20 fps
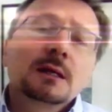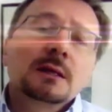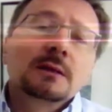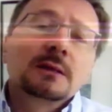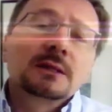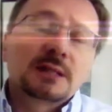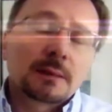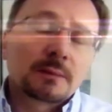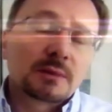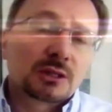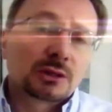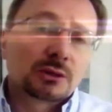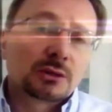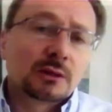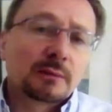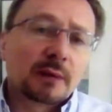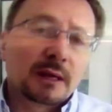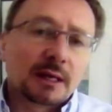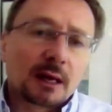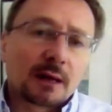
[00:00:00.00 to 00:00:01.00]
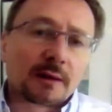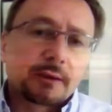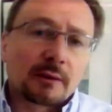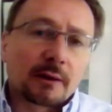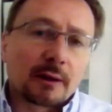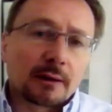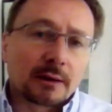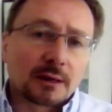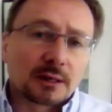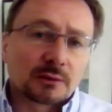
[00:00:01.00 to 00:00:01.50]
The same is true in many other
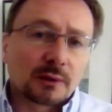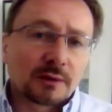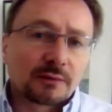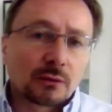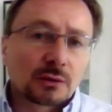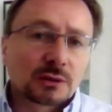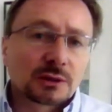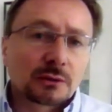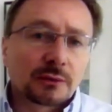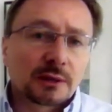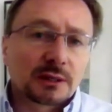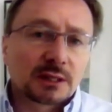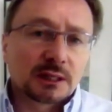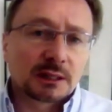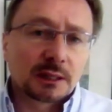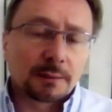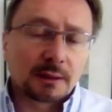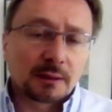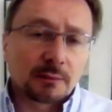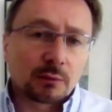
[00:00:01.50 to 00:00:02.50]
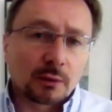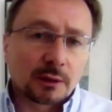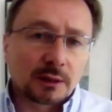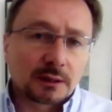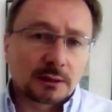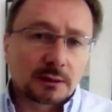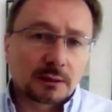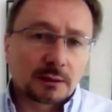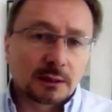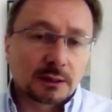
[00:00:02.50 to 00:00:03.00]
areas. We've also reached a tipping
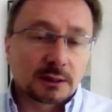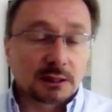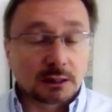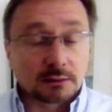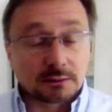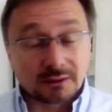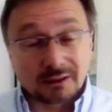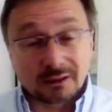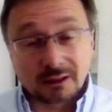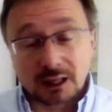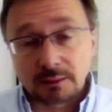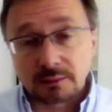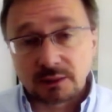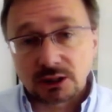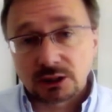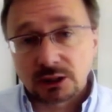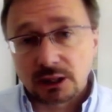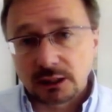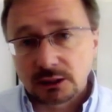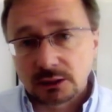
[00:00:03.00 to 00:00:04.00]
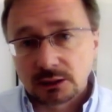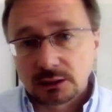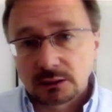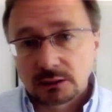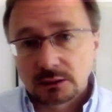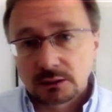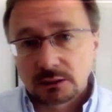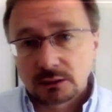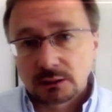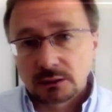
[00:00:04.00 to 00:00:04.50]
point in terms of climate change,
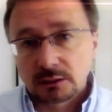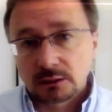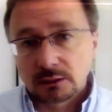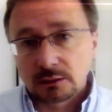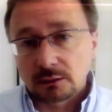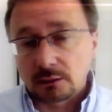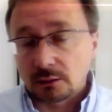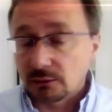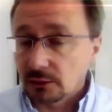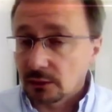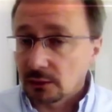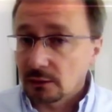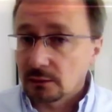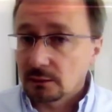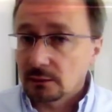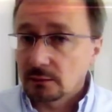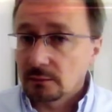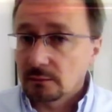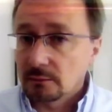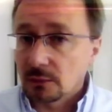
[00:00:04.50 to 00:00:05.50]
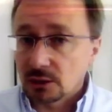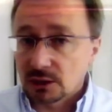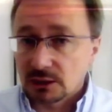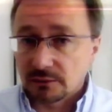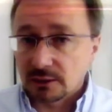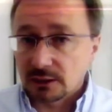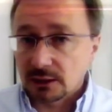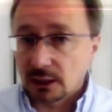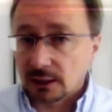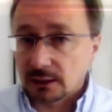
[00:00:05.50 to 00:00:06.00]
although most of
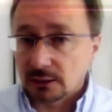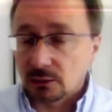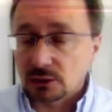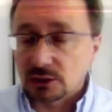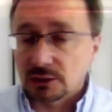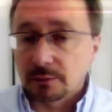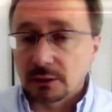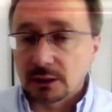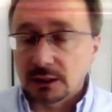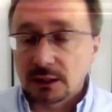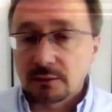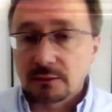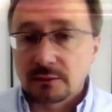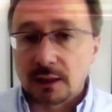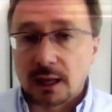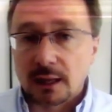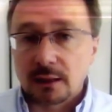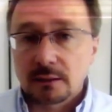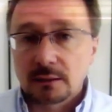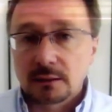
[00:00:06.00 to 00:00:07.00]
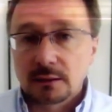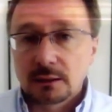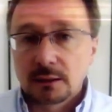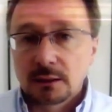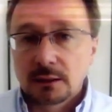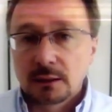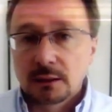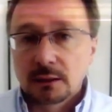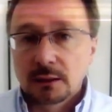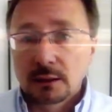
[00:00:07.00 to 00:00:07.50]
us like not to believe that,
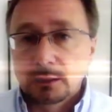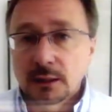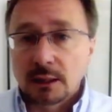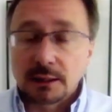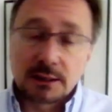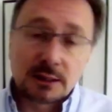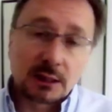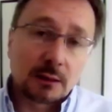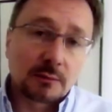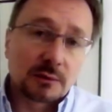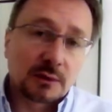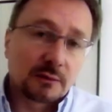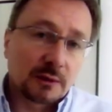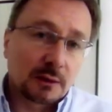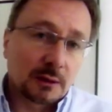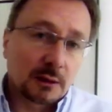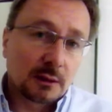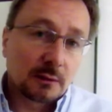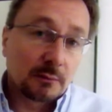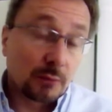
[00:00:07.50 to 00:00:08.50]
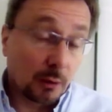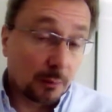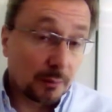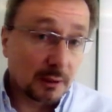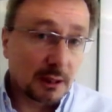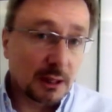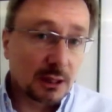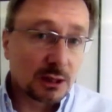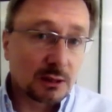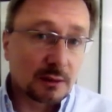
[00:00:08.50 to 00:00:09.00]
in terms of the
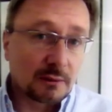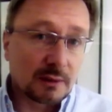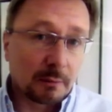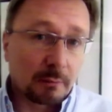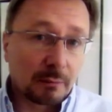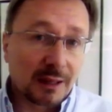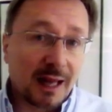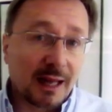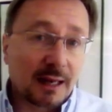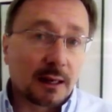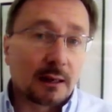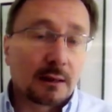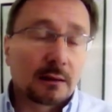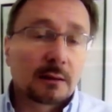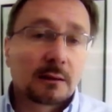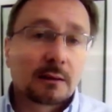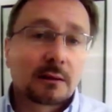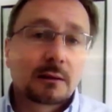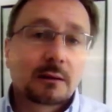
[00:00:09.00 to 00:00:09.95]
population of the planet,